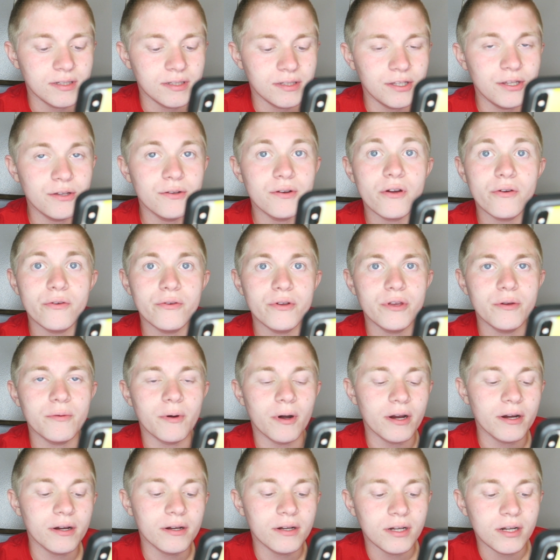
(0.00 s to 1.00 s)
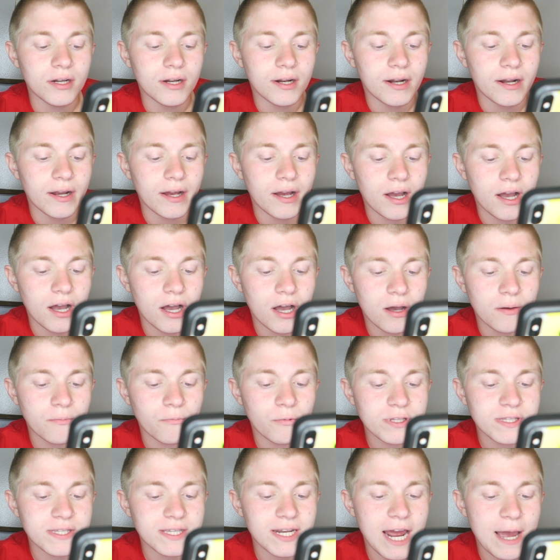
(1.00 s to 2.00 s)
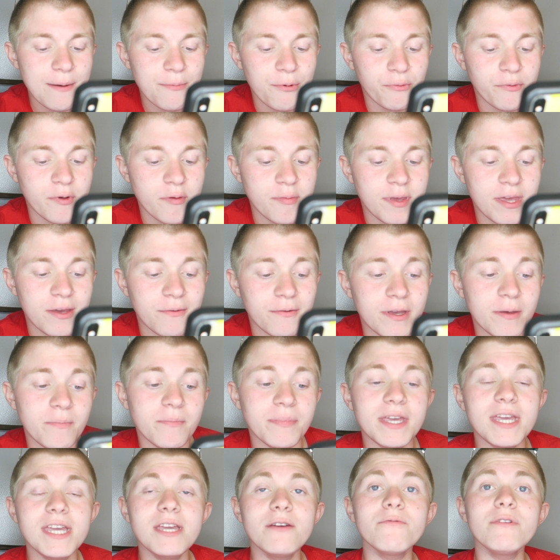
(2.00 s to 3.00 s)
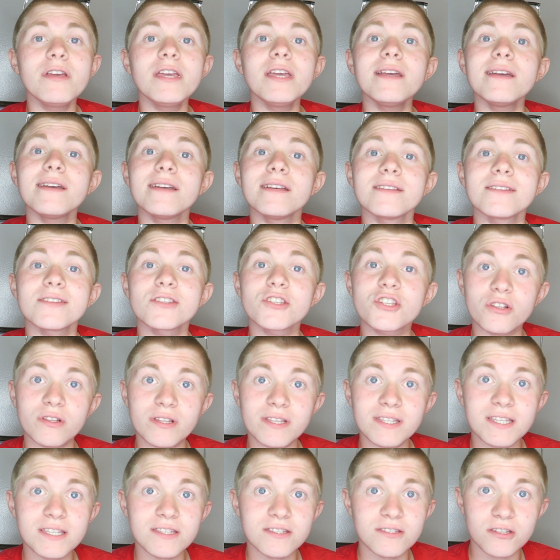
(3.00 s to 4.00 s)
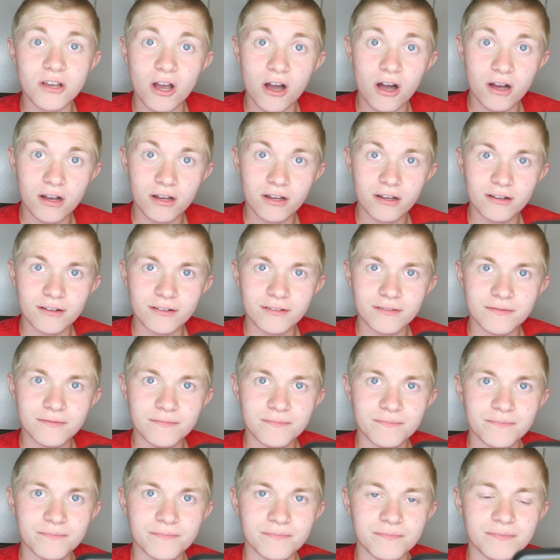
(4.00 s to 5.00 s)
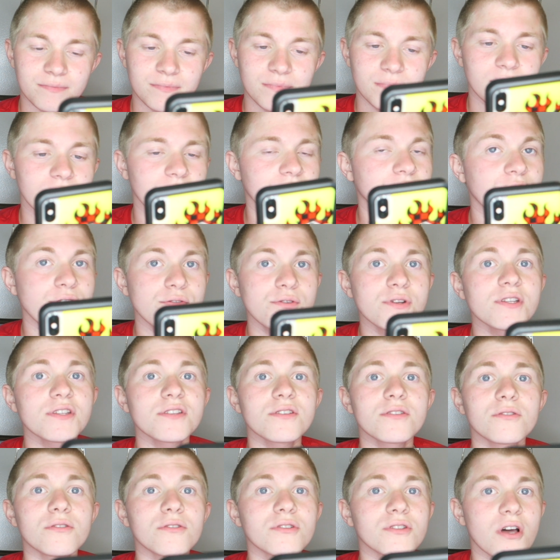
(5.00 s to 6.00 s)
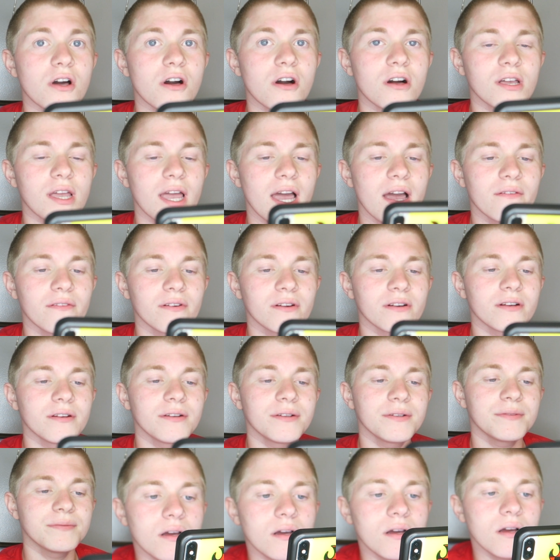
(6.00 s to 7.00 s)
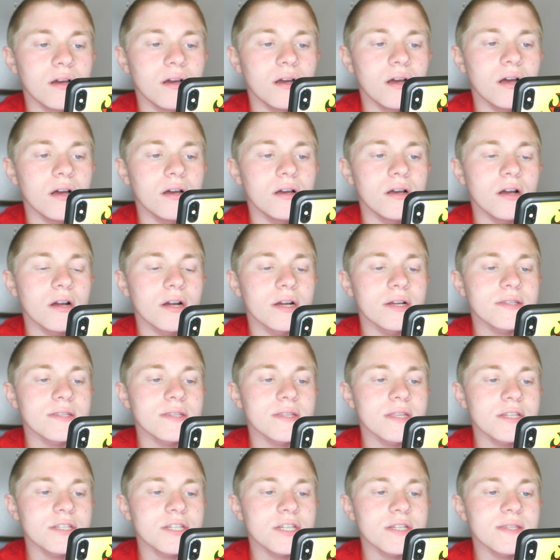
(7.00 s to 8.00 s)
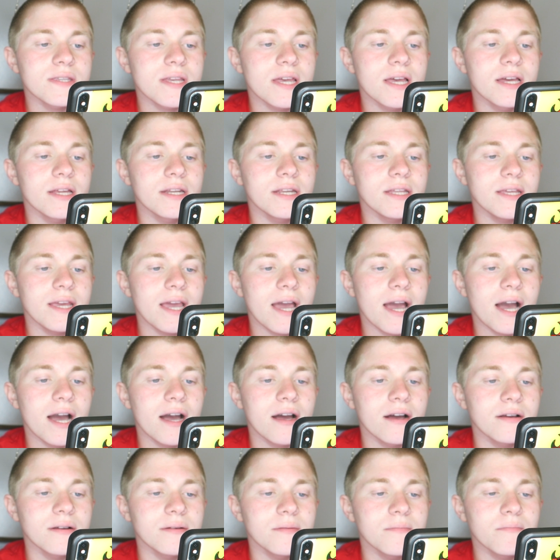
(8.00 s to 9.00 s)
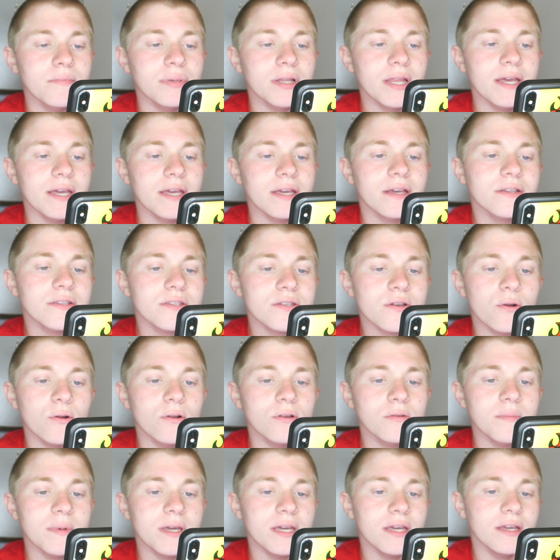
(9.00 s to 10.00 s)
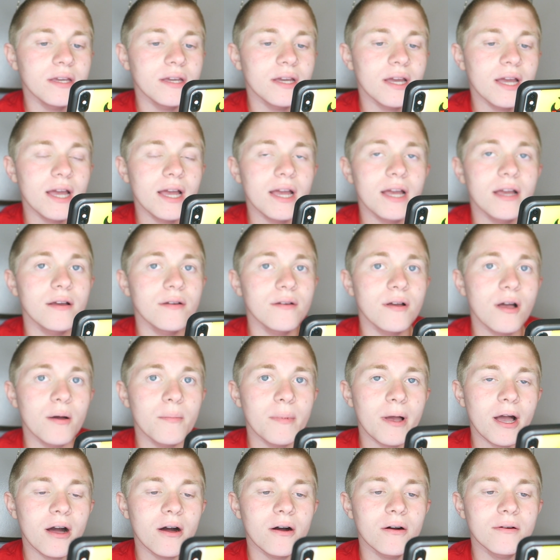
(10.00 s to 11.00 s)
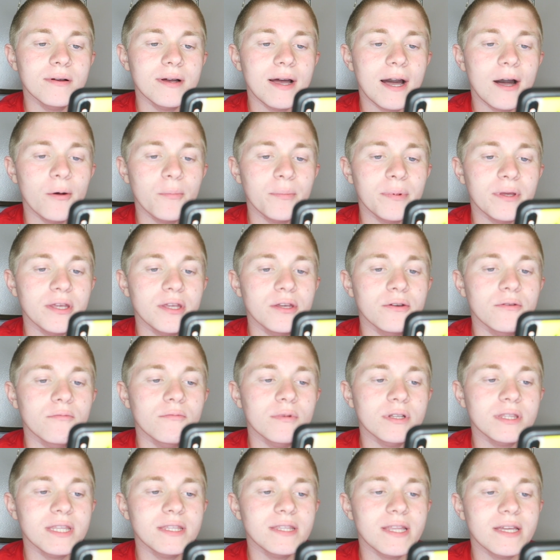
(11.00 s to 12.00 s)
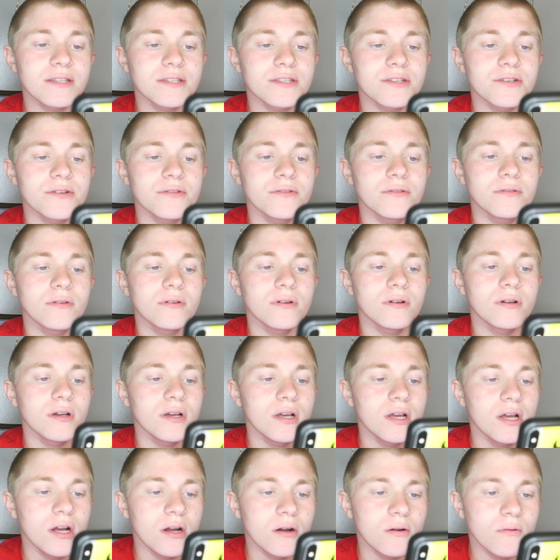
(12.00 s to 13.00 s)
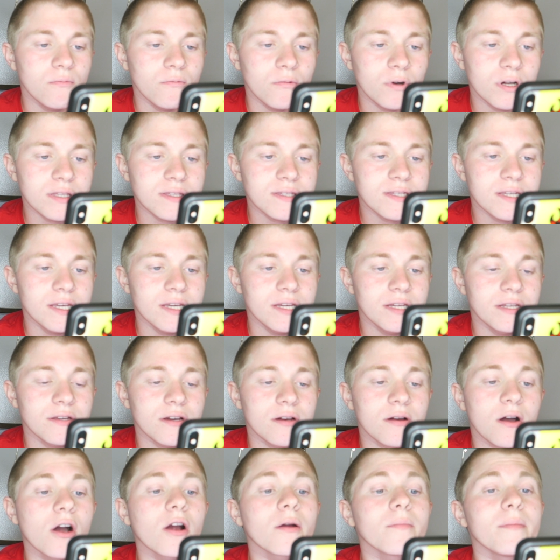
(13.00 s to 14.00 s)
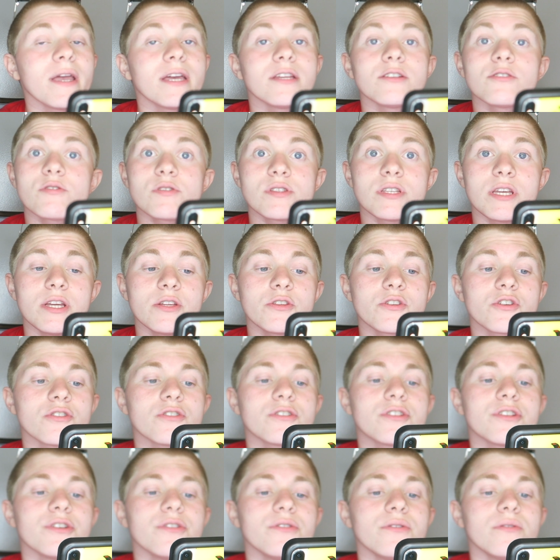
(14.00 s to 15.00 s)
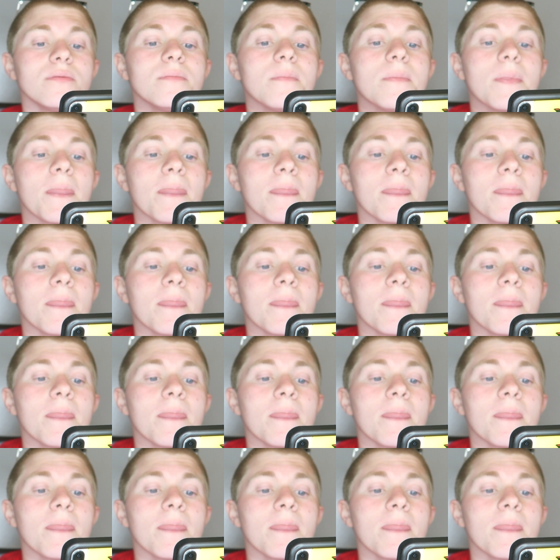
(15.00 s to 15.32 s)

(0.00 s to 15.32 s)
You know who you are. What's gonna happen with Pee-wee? Pee-wee is Jalissa's dog. The cutest little dog ever. Alright, so then she said, yeah, blank told me about helping you, and what did they do? What did our Mandarin teacher do?